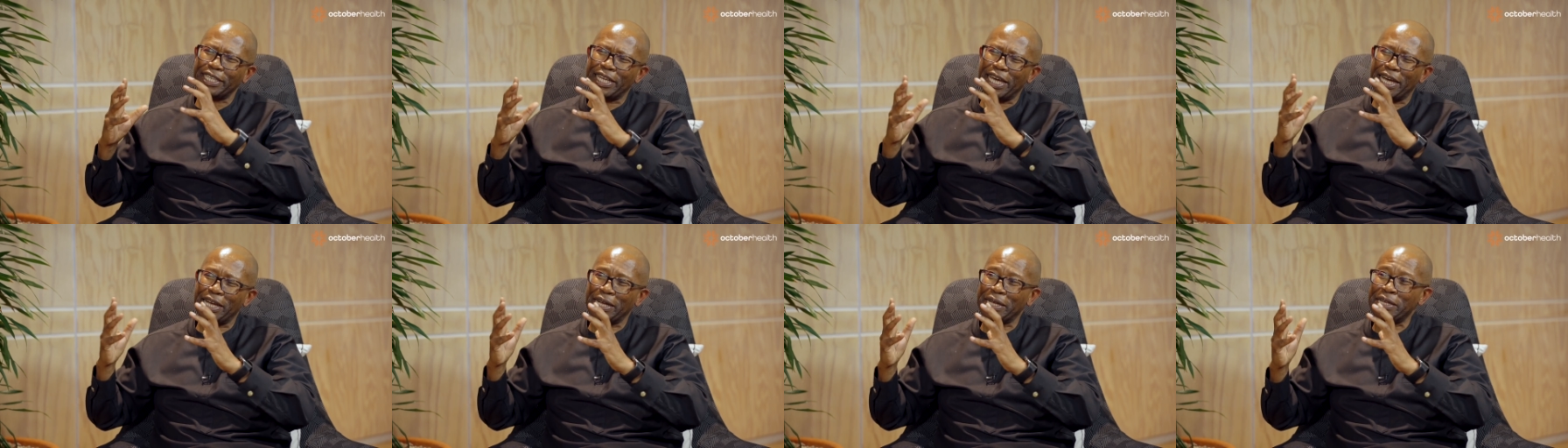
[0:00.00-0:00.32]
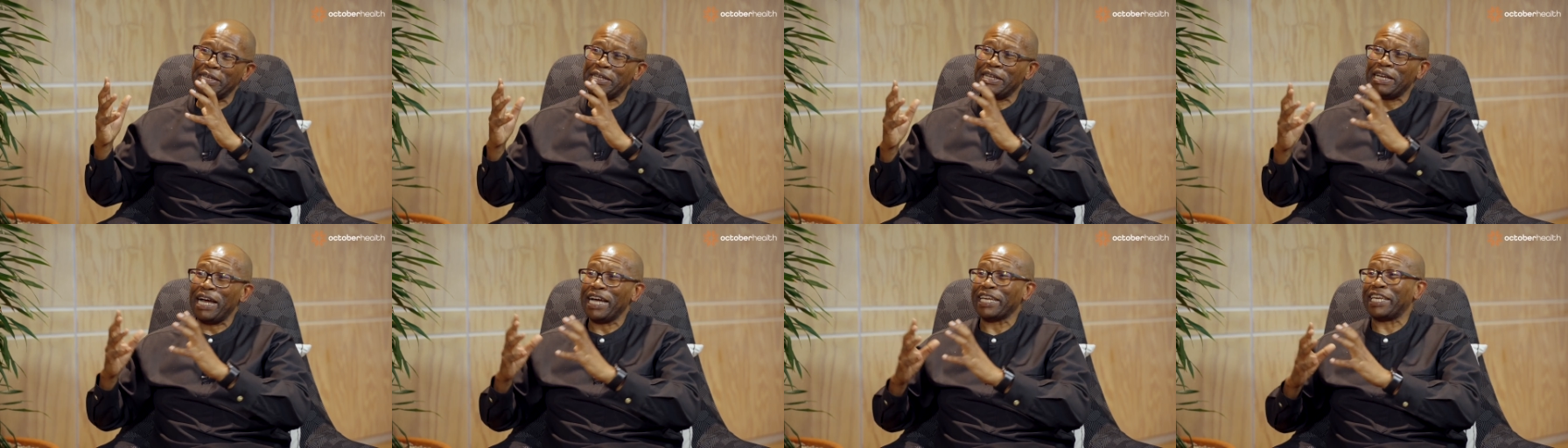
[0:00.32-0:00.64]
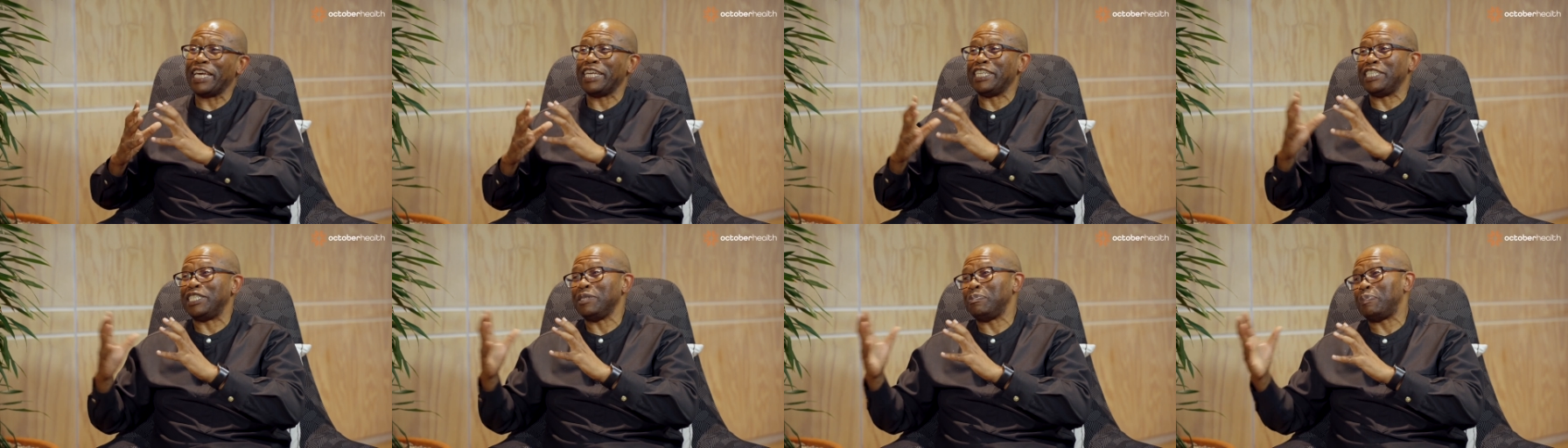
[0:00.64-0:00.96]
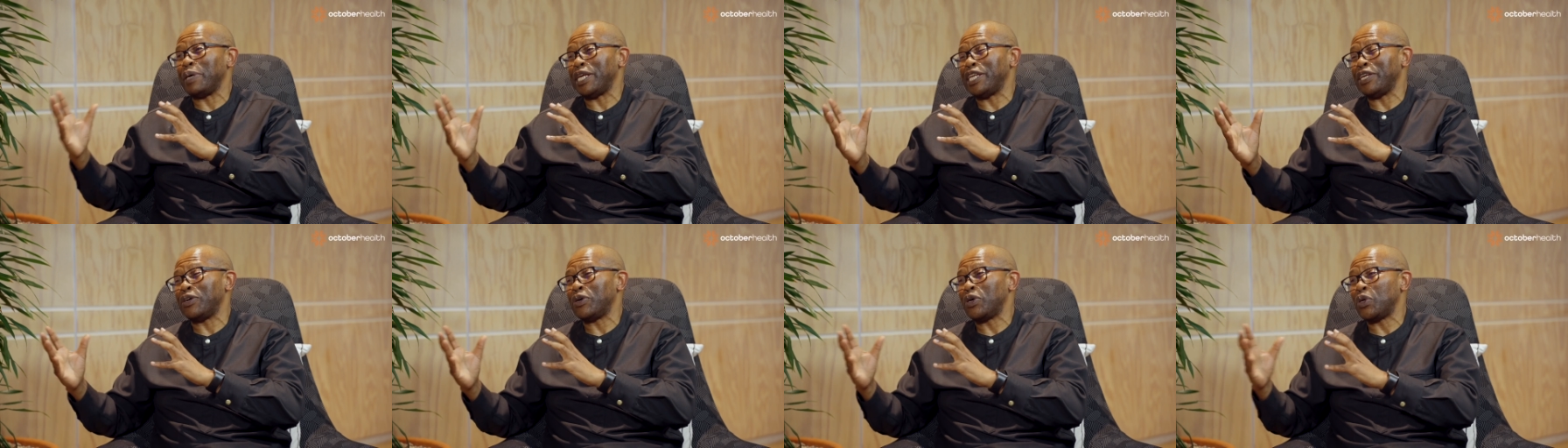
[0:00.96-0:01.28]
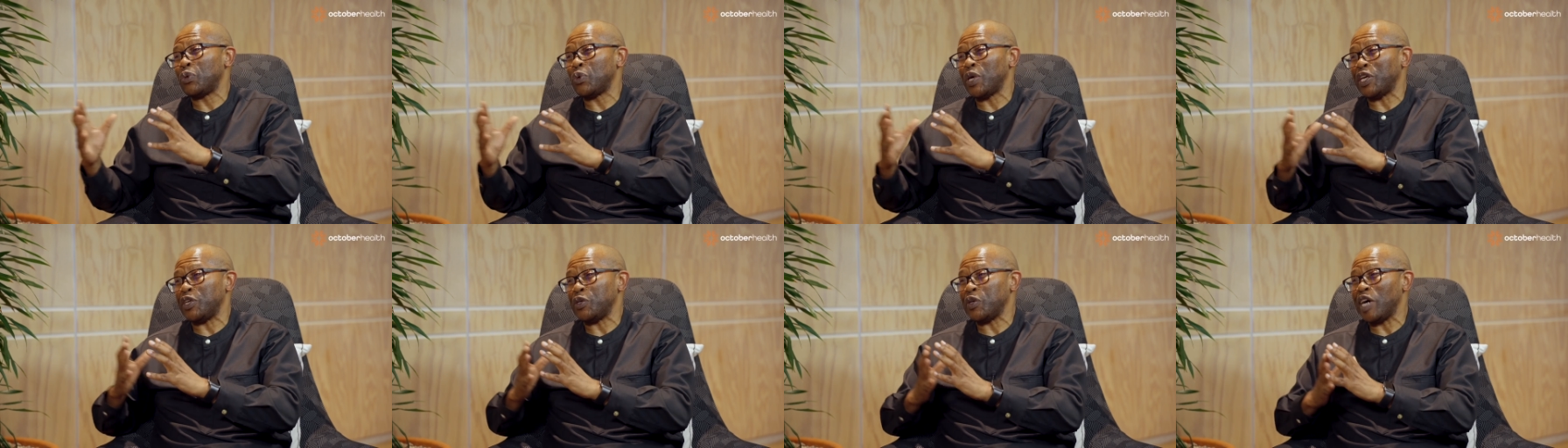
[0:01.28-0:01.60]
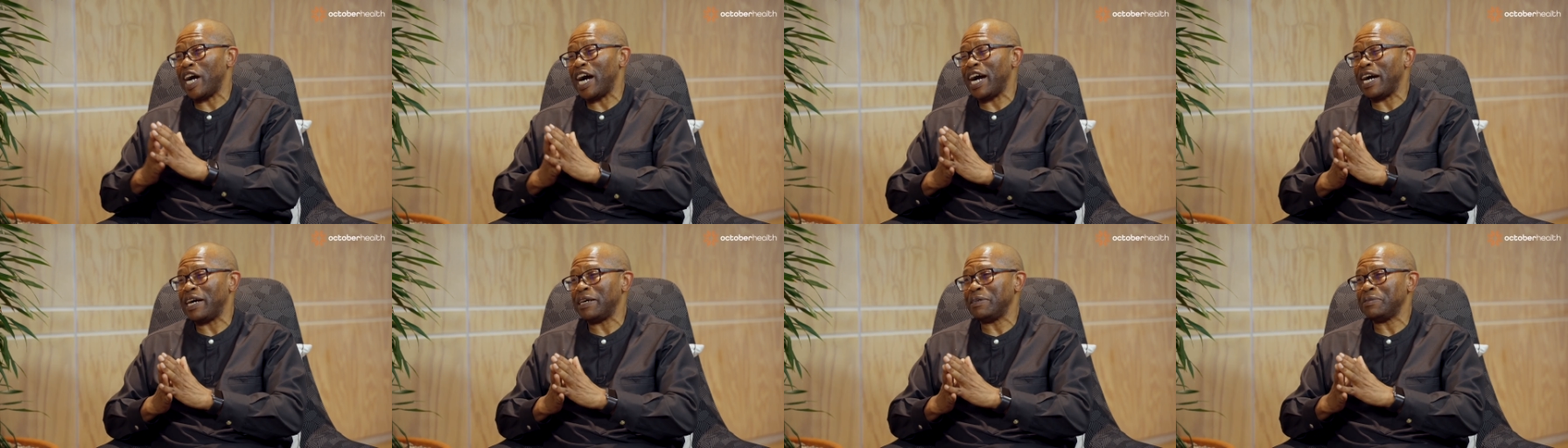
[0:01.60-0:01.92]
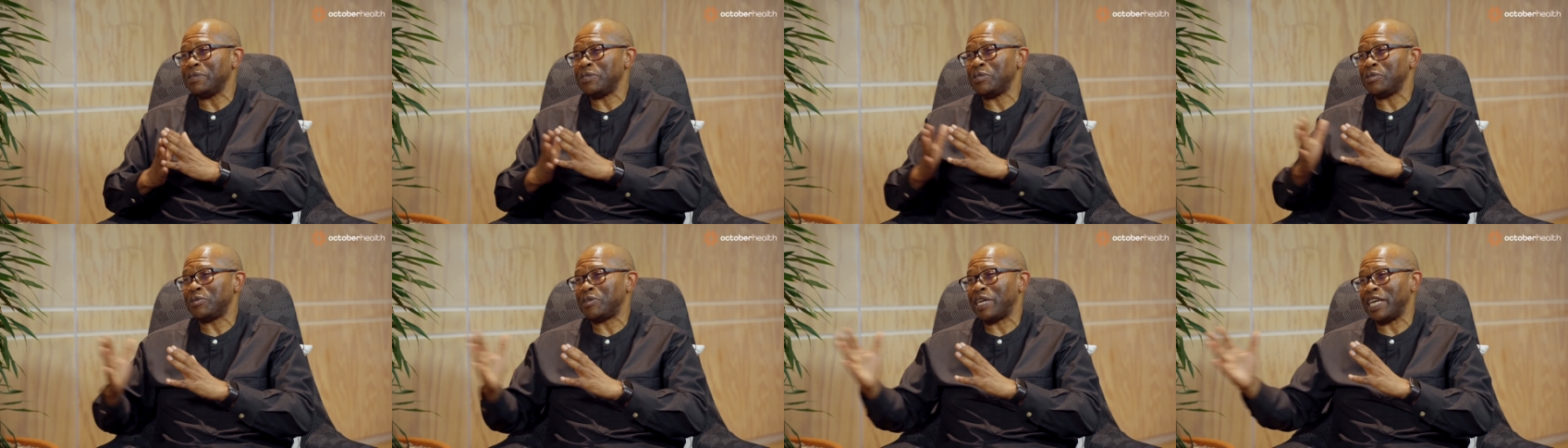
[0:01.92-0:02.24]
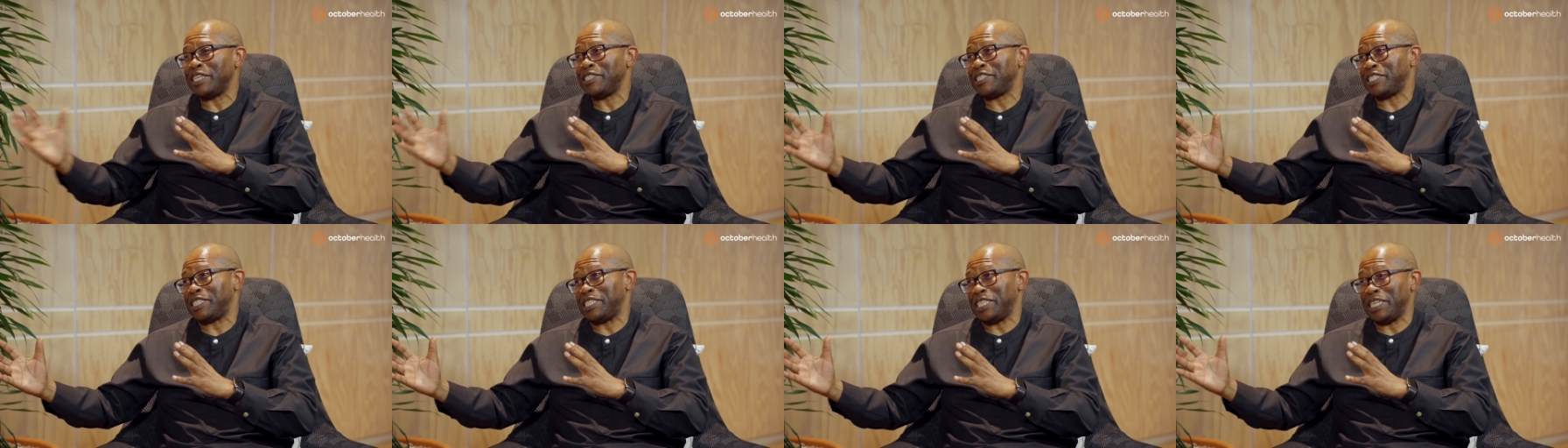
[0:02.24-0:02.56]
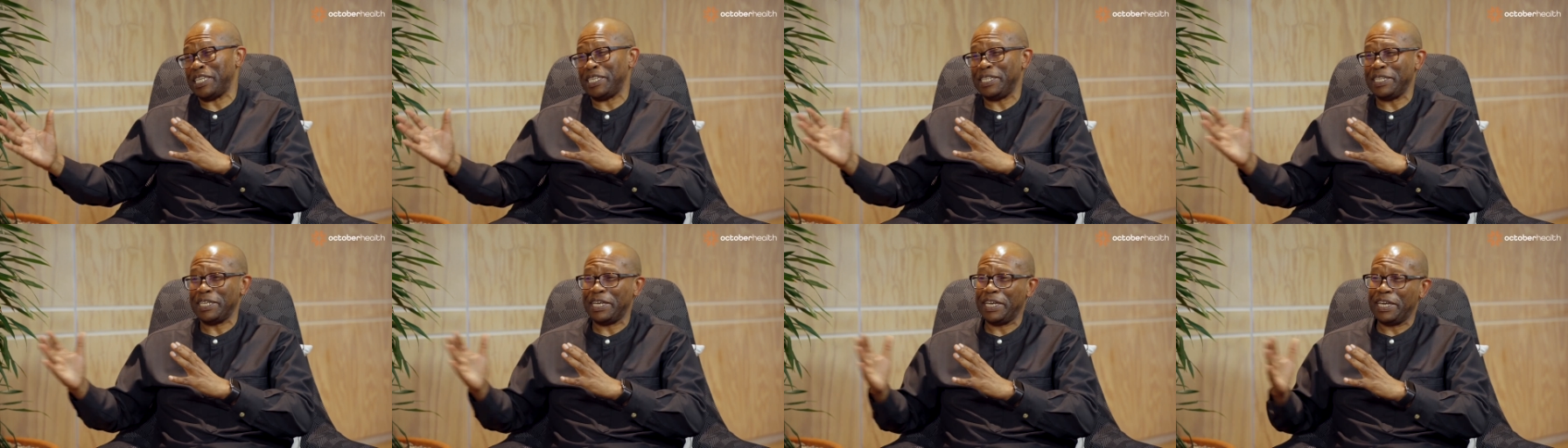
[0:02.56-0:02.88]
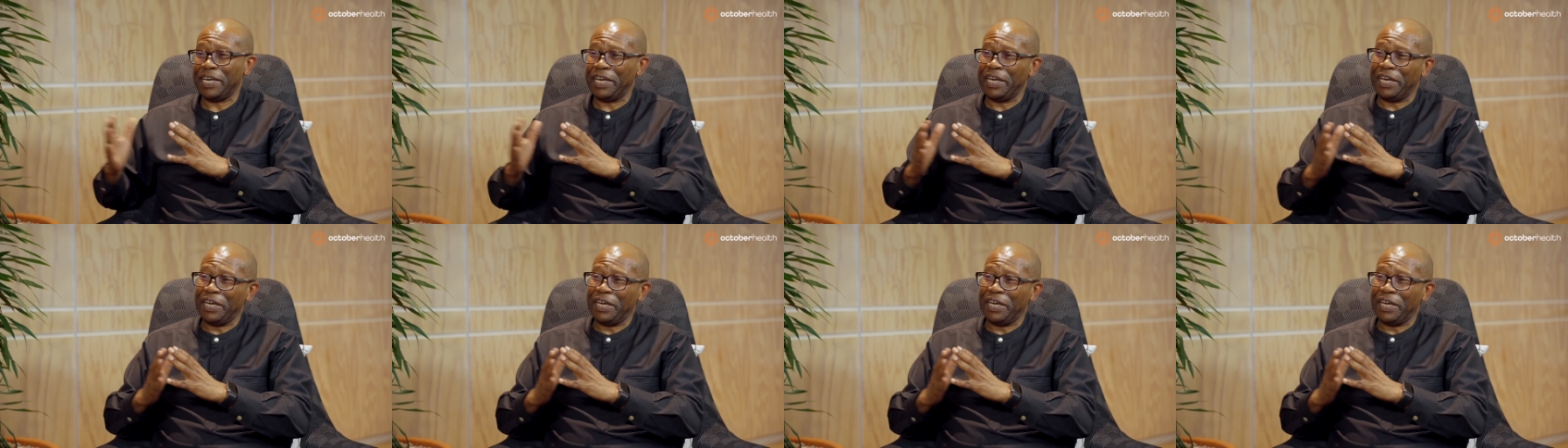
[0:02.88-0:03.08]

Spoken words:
And again, depending on where you are, you can see it